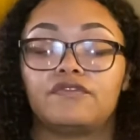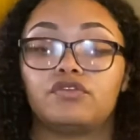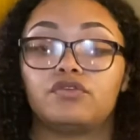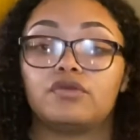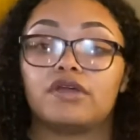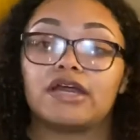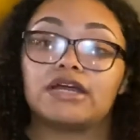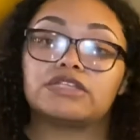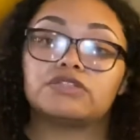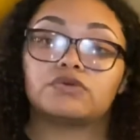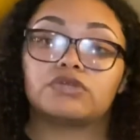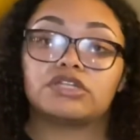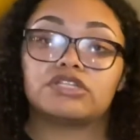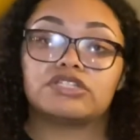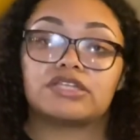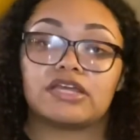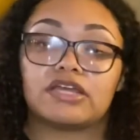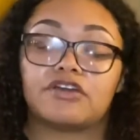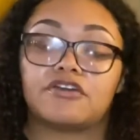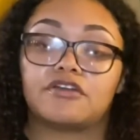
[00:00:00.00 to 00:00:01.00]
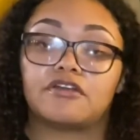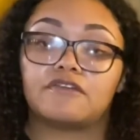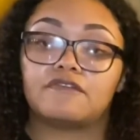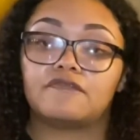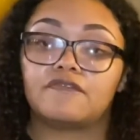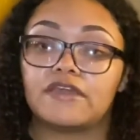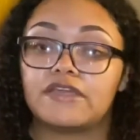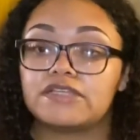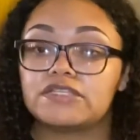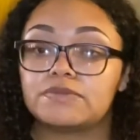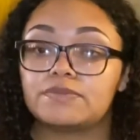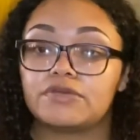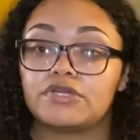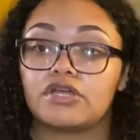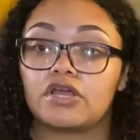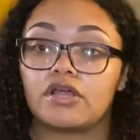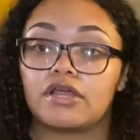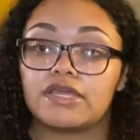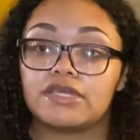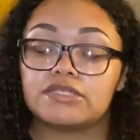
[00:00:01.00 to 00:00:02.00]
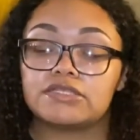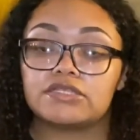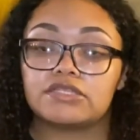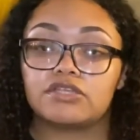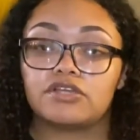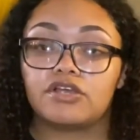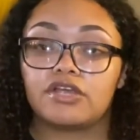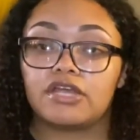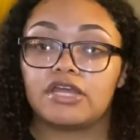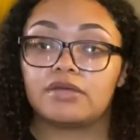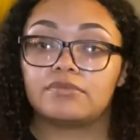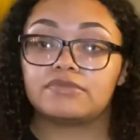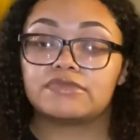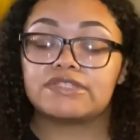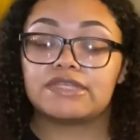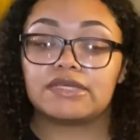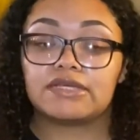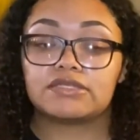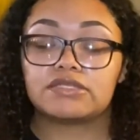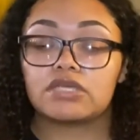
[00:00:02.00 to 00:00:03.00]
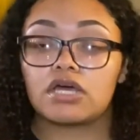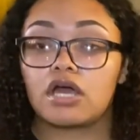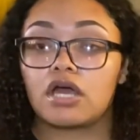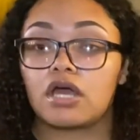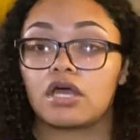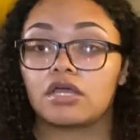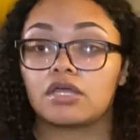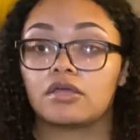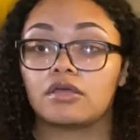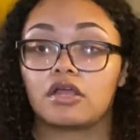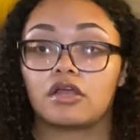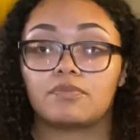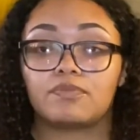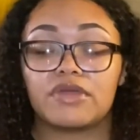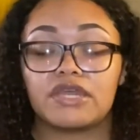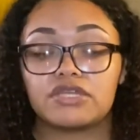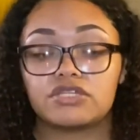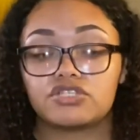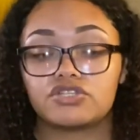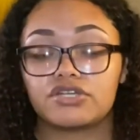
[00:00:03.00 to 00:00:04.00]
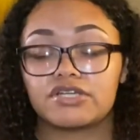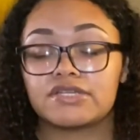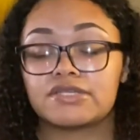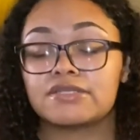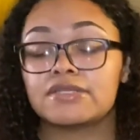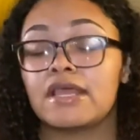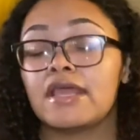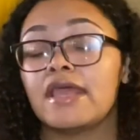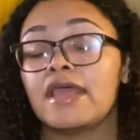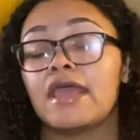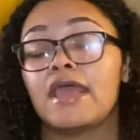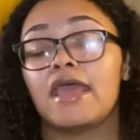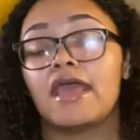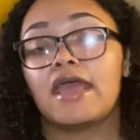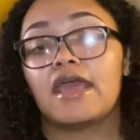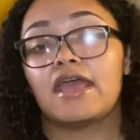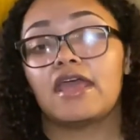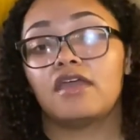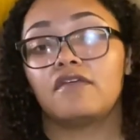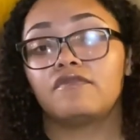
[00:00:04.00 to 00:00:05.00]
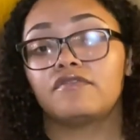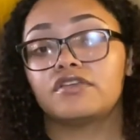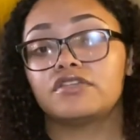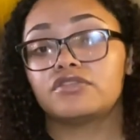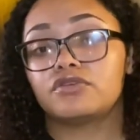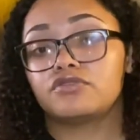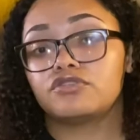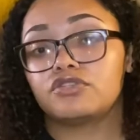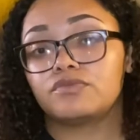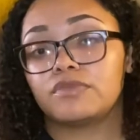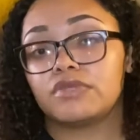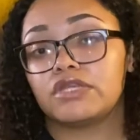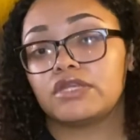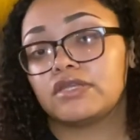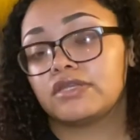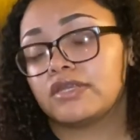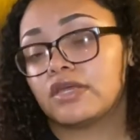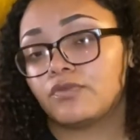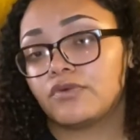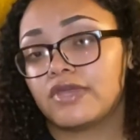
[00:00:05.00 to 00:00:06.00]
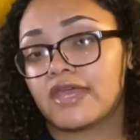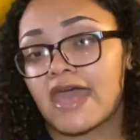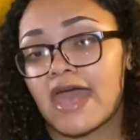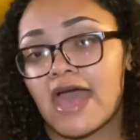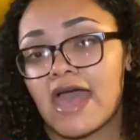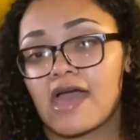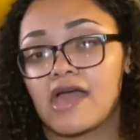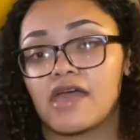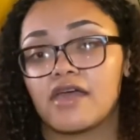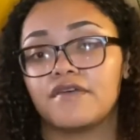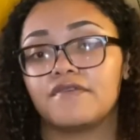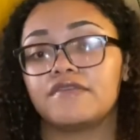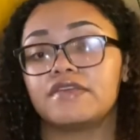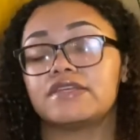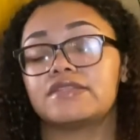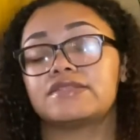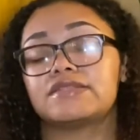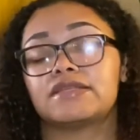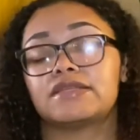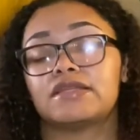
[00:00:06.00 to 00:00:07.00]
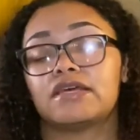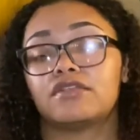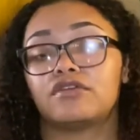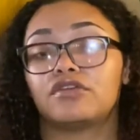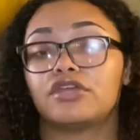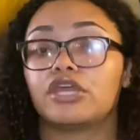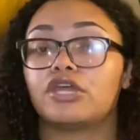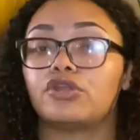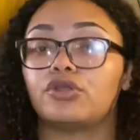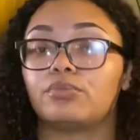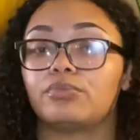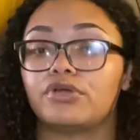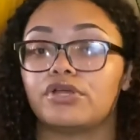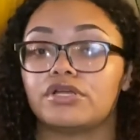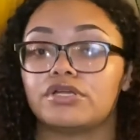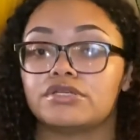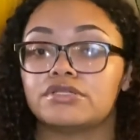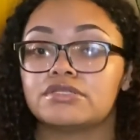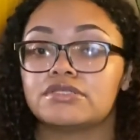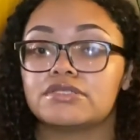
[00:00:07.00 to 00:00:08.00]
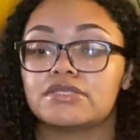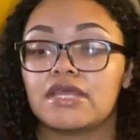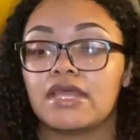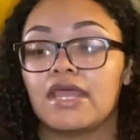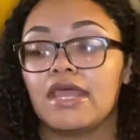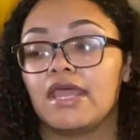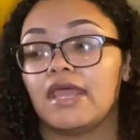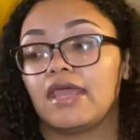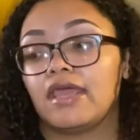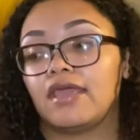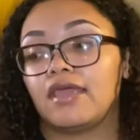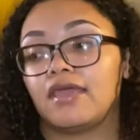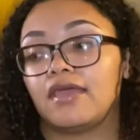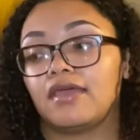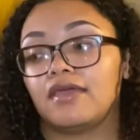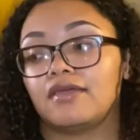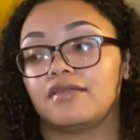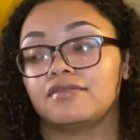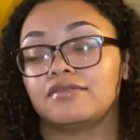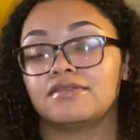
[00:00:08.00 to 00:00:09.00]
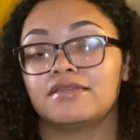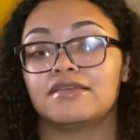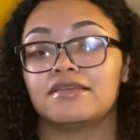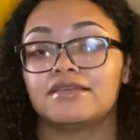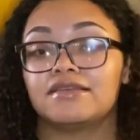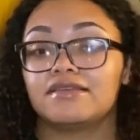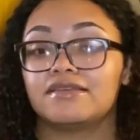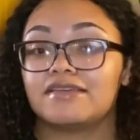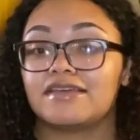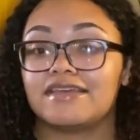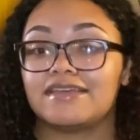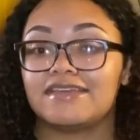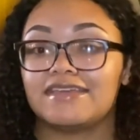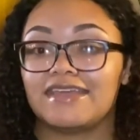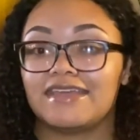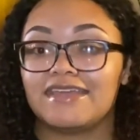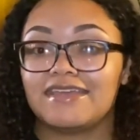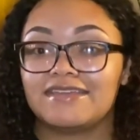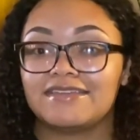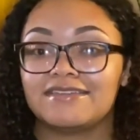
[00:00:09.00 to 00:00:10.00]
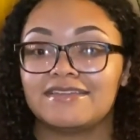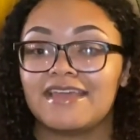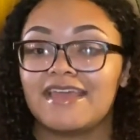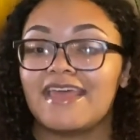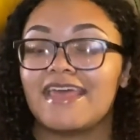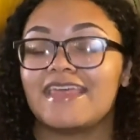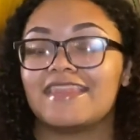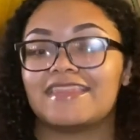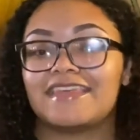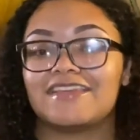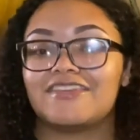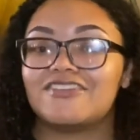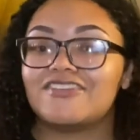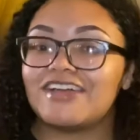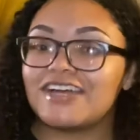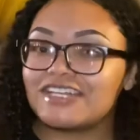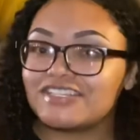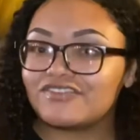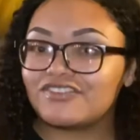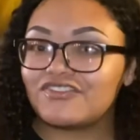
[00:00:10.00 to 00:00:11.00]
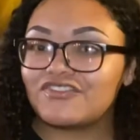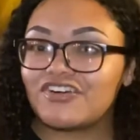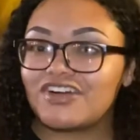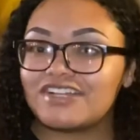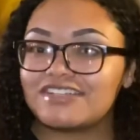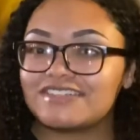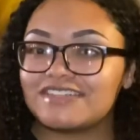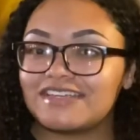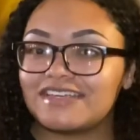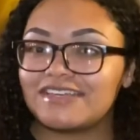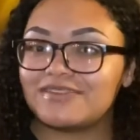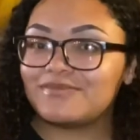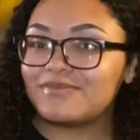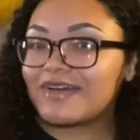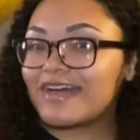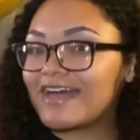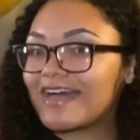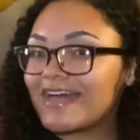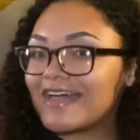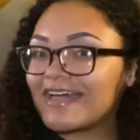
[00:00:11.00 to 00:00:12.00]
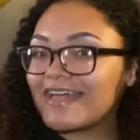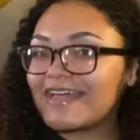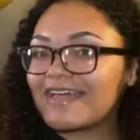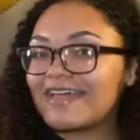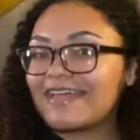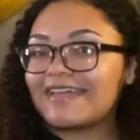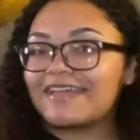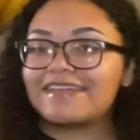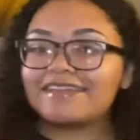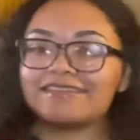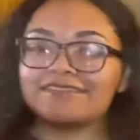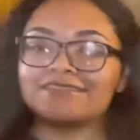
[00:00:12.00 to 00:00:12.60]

you guys want to check out our Facebook, our Instagram, TikTok, our Pinterest, every social media that we have, it's Another Candle Burns. And again, thank you guys for watching. Bye.